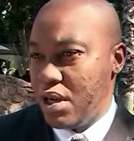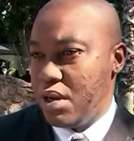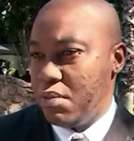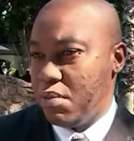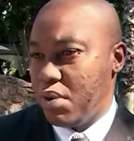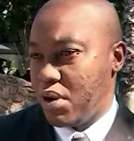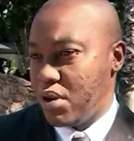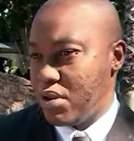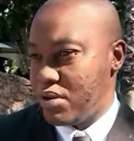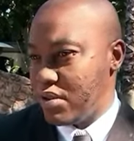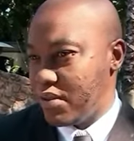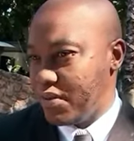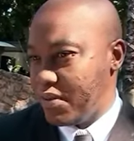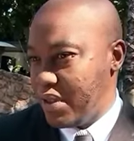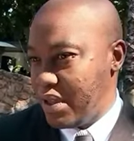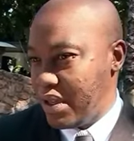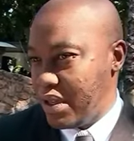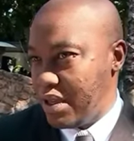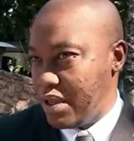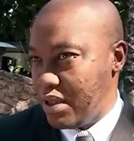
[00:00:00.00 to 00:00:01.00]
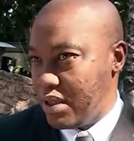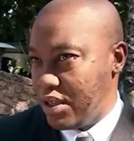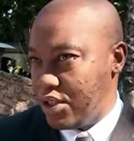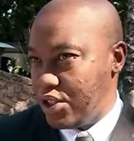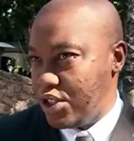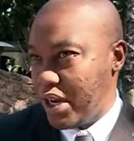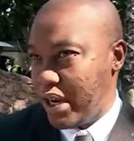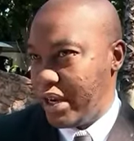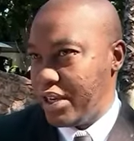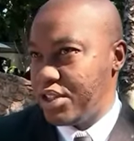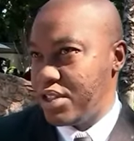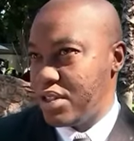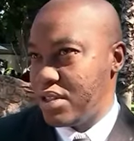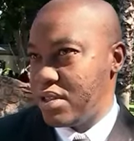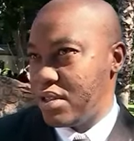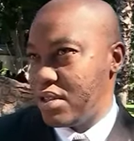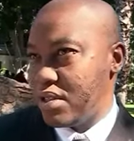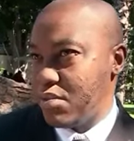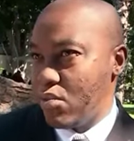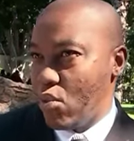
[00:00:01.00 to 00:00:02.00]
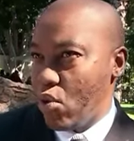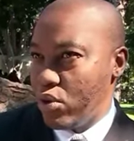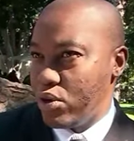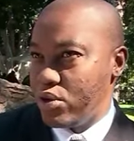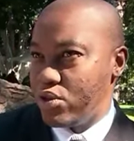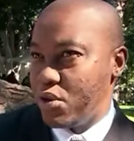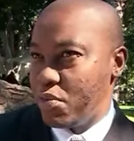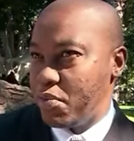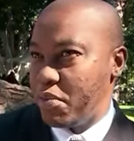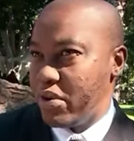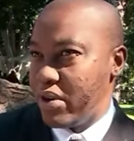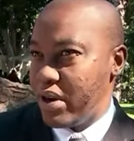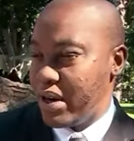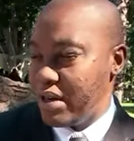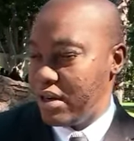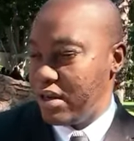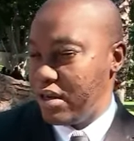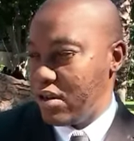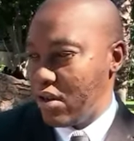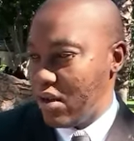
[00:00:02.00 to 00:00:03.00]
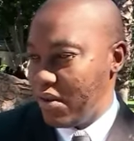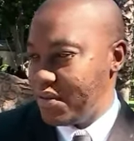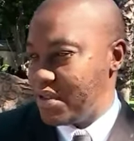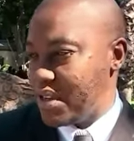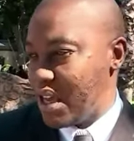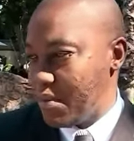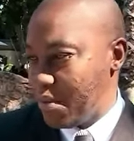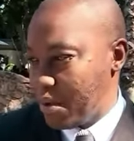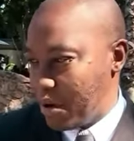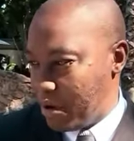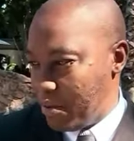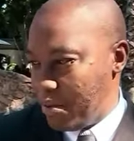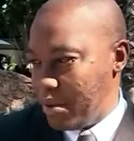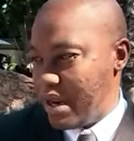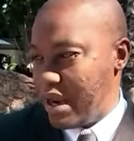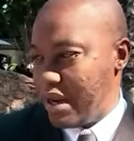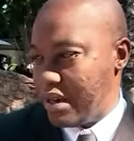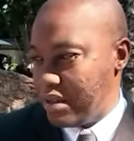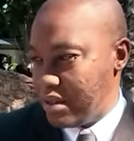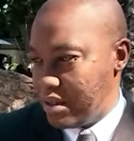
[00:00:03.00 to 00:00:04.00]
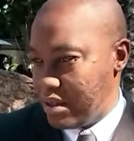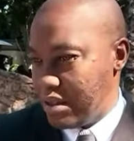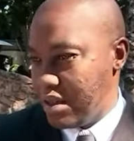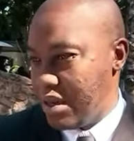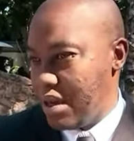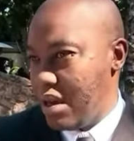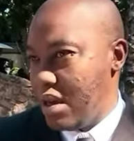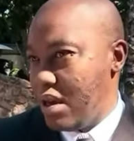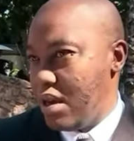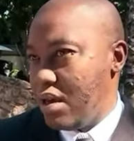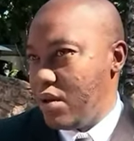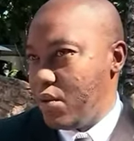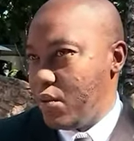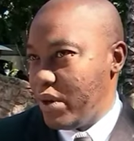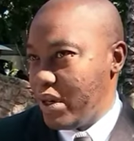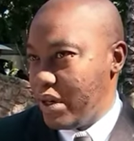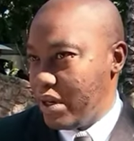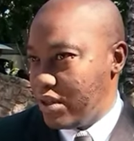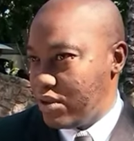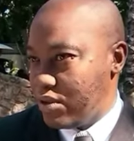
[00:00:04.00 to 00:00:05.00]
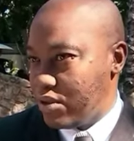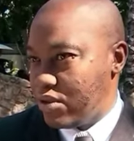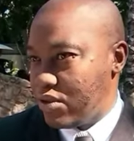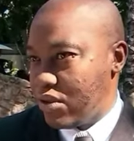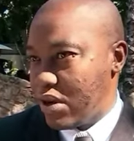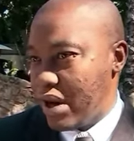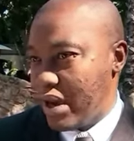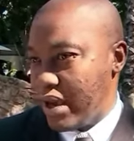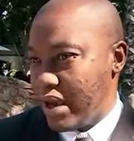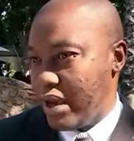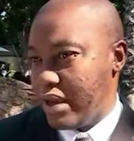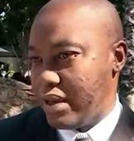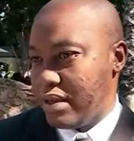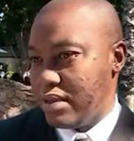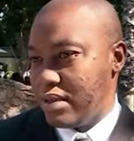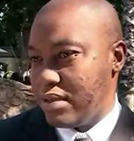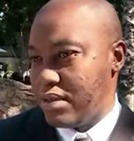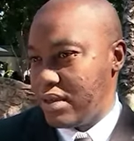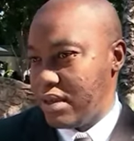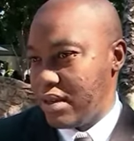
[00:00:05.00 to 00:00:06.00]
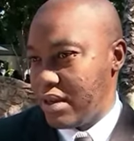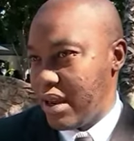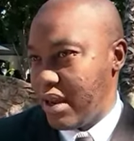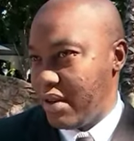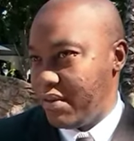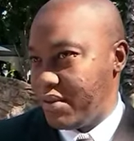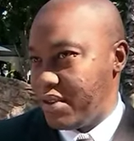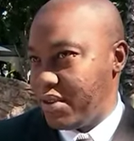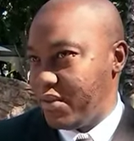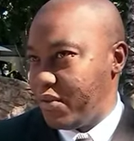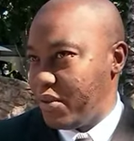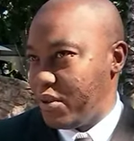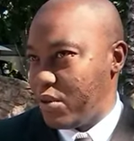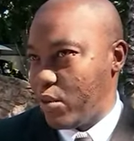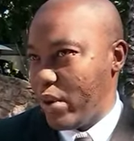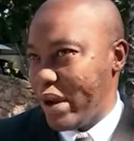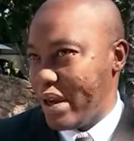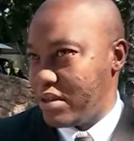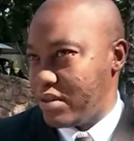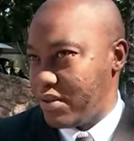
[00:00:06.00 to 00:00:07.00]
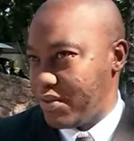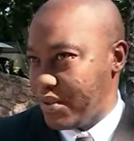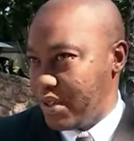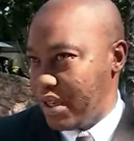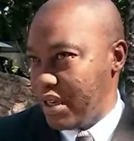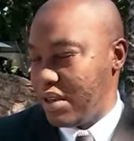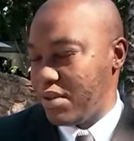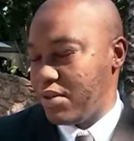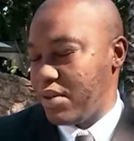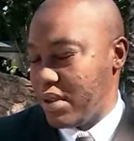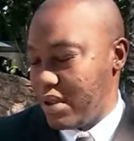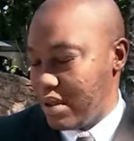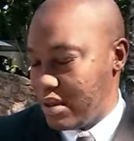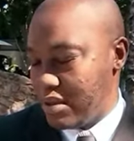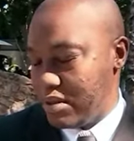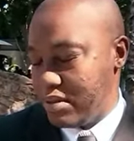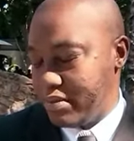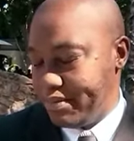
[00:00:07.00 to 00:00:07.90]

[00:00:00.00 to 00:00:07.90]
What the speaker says: because of the changes in the modus operandi of cyber criminality, we need to try and have different ways of dealing with it.